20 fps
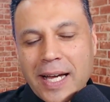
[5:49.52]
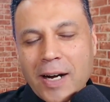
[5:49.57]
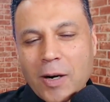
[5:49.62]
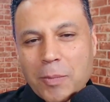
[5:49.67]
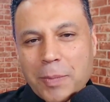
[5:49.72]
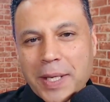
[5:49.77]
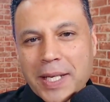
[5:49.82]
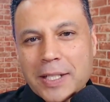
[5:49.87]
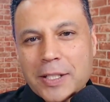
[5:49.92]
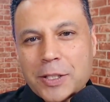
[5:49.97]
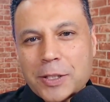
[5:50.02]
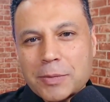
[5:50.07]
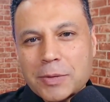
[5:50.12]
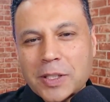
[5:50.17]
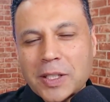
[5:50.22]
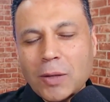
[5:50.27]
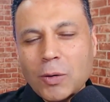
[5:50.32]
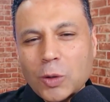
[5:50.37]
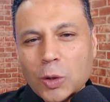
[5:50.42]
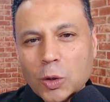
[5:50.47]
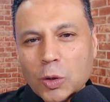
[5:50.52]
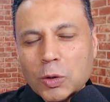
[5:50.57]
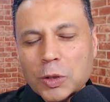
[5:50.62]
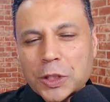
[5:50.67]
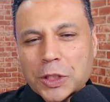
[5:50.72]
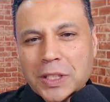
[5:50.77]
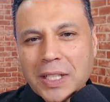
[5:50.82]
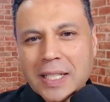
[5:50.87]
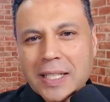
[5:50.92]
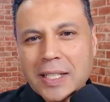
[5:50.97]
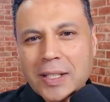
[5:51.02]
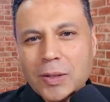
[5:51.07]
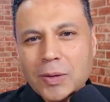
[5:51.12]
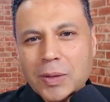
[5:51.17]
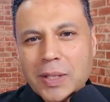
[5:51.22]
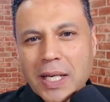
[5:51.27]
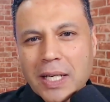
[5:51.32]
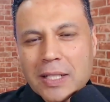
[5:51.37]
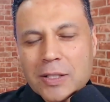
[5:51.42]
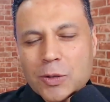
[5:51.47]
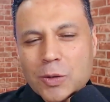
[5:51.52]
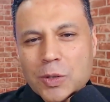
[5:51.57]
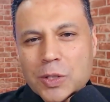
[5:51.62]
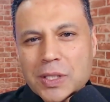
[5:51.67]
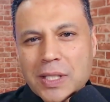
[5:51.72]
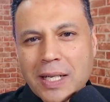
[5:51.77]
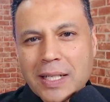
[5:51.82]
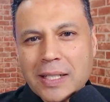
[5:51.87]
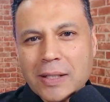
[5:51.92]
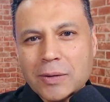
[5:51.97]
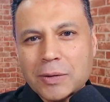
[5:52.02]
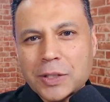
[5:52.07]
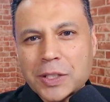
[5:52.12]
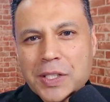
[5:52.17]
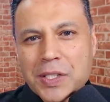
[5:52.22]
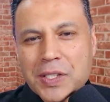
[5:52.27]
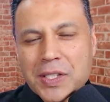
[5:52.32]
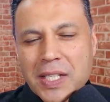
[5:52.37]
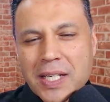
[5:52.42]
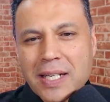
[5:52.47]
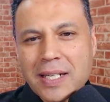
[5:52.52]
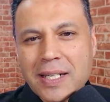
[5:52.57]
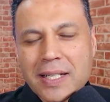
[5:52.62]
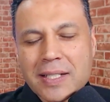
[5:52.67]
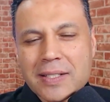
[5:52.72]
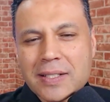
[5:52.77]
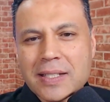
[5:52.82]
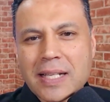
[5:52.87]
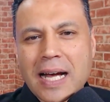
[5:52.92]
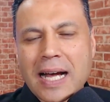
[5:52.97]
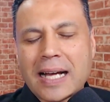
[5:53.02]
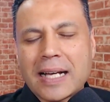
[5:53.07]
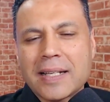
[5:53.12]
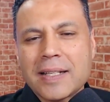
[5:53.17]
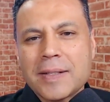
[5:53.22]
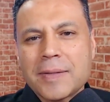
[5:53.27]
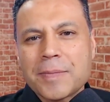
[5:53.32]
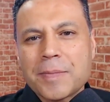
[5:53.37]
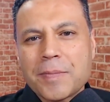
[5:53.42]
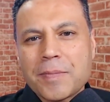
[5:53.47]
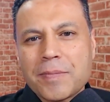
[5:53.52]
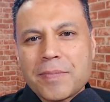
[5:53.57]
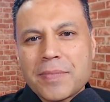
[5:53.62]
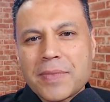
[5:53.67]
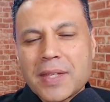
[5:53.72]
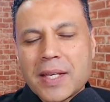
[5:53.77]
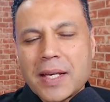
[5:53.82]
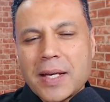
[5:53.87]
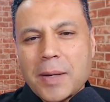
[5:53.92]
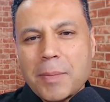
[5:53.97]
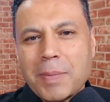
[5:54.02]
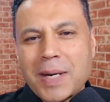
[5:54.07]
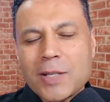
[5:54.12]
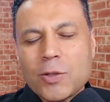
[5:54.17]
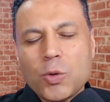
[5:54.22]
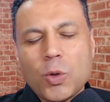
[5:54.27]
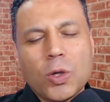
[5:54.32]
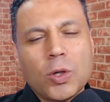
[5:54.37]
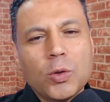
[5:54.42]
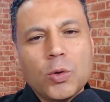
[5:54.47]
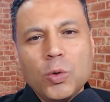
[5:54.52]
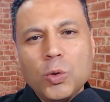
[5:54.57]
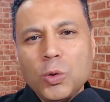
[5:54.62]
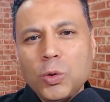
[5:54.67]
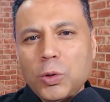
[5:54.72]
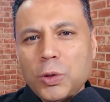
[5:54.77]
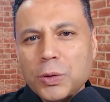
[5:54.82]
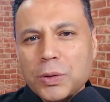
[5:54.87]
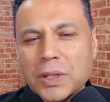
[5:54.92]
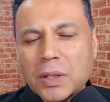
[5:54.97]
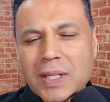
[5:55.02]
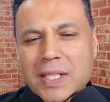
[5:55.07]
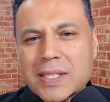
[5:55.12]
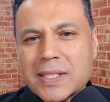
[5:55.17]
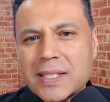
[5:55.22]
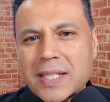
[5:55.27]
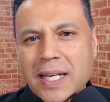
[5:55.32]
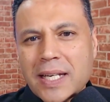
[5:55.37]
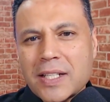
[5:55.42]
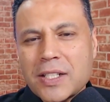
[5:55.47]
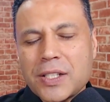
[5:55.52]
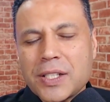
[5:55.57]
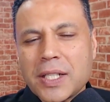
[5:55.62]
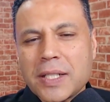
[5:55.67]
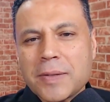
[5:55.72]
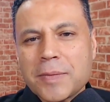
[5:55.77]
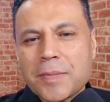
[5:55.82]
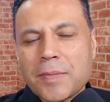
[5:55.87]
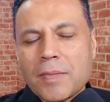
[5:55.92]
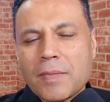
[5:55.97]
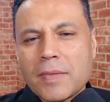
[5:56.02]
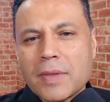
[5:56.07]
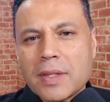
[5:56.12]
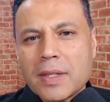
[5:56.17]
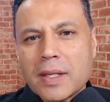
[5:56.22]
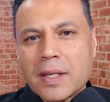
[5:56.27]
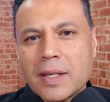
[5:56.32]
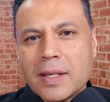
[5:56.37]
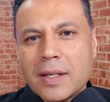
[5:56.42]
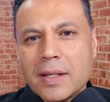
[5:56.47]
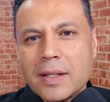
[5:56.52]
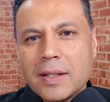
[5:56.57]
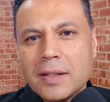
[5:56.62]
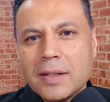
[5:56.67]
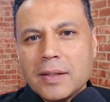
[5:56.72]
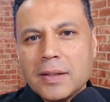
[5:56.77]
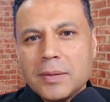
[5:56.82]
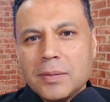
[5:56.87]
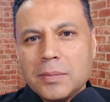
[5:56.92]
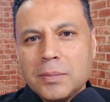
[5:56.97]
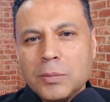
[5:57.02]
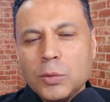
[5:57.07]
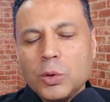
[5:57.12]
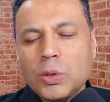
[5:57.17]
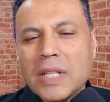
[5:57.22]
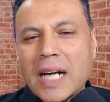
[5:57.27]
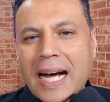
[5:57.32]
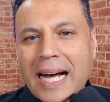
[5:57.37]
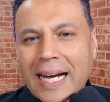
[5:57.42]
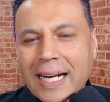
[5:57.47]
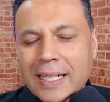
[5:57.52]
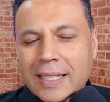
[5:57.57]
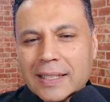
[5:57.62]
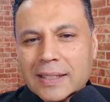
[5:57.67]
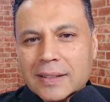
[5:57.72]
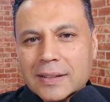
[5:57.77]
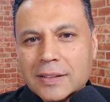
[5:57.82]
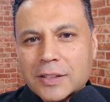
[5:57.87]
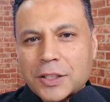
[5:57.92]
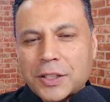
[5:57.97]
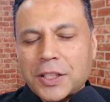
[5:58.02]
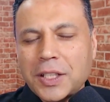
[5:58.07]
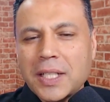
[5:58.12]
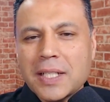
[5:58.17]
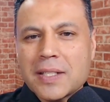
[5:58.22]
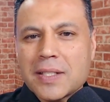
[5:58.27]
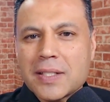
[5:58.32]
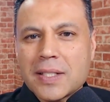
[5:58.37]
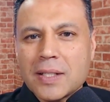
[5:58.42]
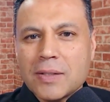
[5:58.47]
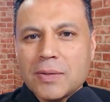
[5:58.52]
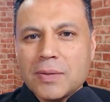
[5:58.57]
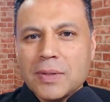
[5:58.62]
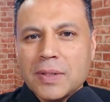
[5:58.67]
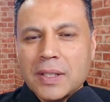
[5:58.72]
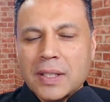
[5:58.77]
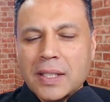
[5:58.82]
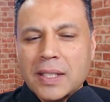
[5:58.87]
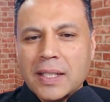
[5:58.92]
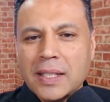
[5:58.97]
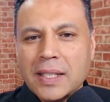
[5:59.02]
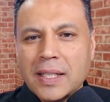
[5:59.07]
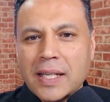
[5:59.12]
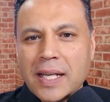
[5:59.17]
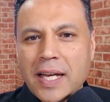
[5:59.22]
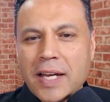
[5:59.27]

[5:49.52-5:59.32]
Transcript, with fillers: so far from what they would like to be, but pride doesn't let them change direction,